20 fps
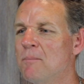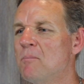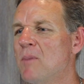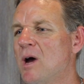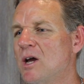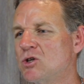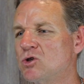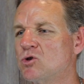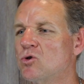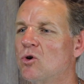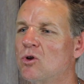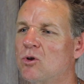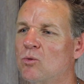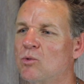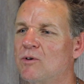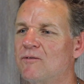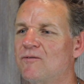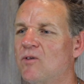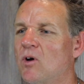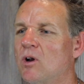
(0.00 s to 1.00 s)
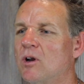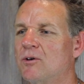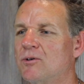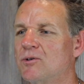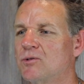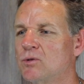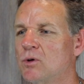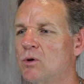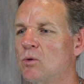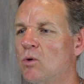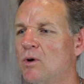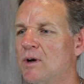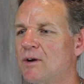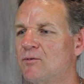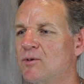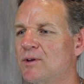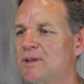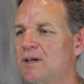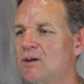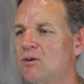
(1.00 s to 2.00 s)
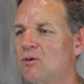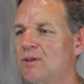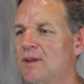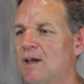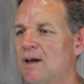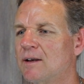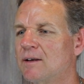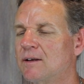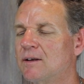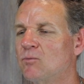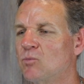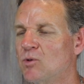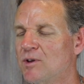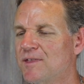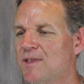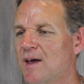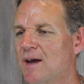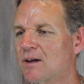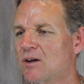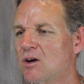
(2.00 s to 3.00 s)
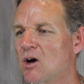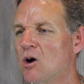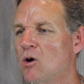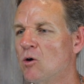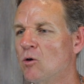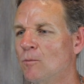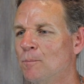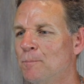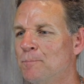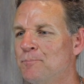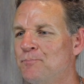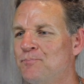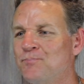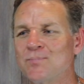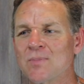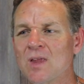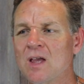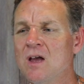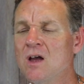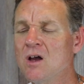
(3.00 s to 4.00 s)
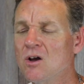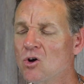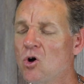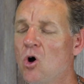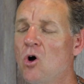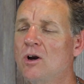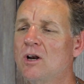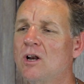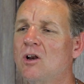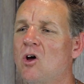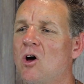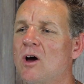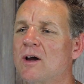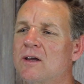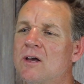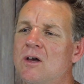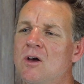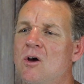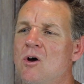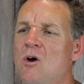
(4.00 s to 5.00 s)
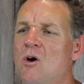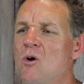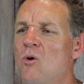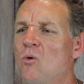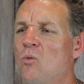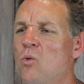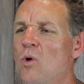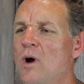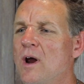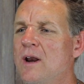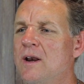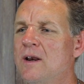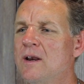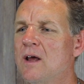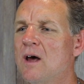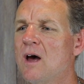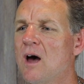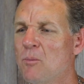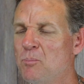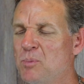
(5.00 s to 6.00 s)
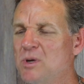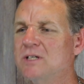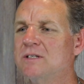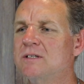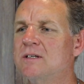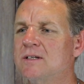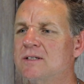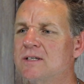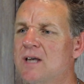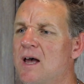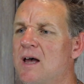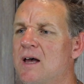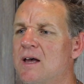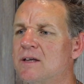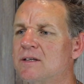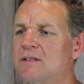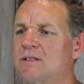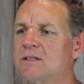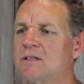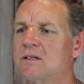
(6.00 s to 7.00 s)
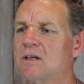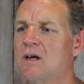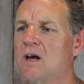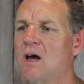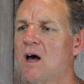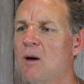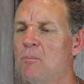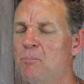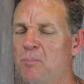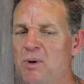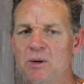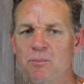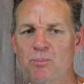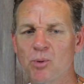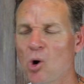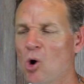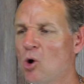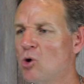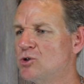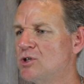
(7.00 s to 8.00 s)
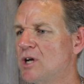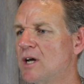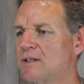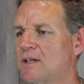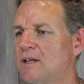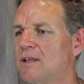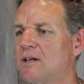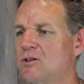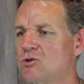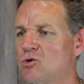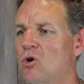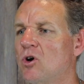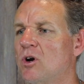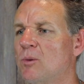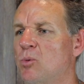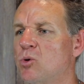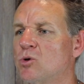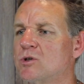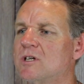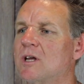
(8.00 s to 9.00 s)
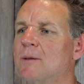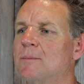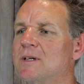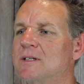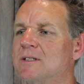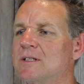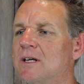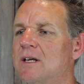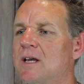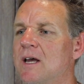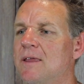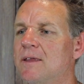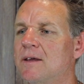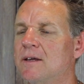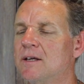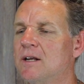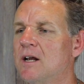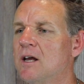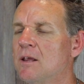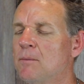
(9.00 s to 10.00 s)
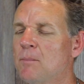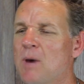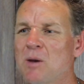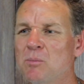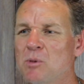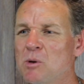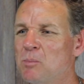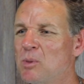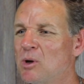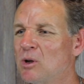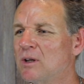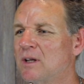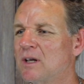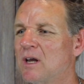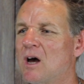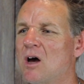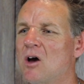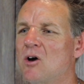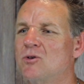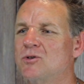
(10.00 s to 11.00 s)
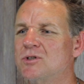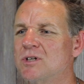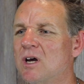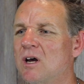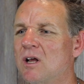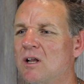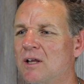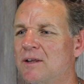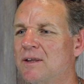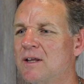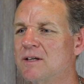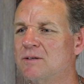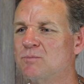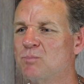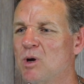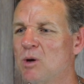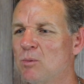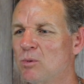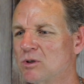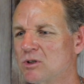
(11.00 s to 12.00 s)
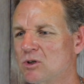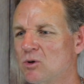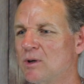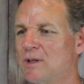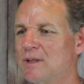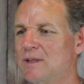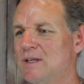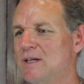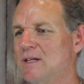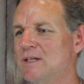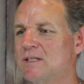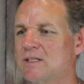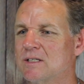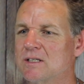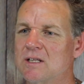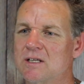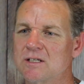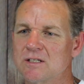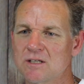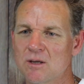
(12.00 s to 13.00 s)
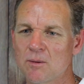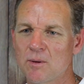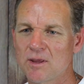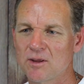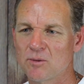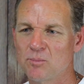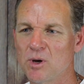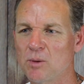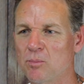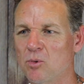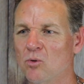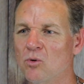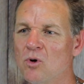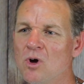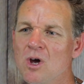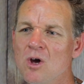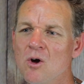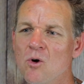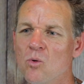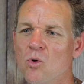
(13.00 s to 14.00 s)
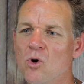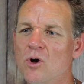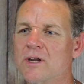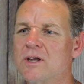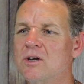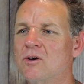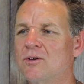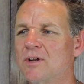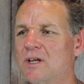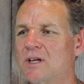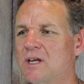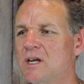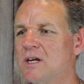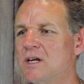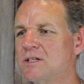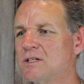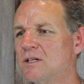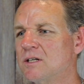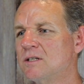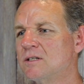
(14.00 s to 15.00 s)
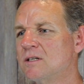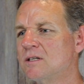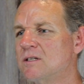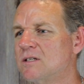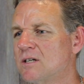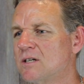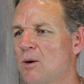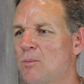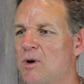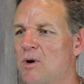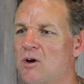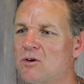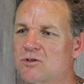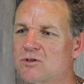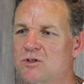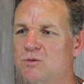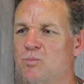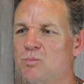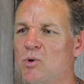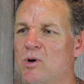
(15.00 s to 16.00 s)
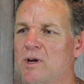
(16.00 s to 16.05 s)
and make sure that we follow through on everything on that with that goal. Kind of like when a business has a big project and they're trying to put something together. You know, they may be building a hotel and there's people doing this and there's some other people working on the kitchens and someone else is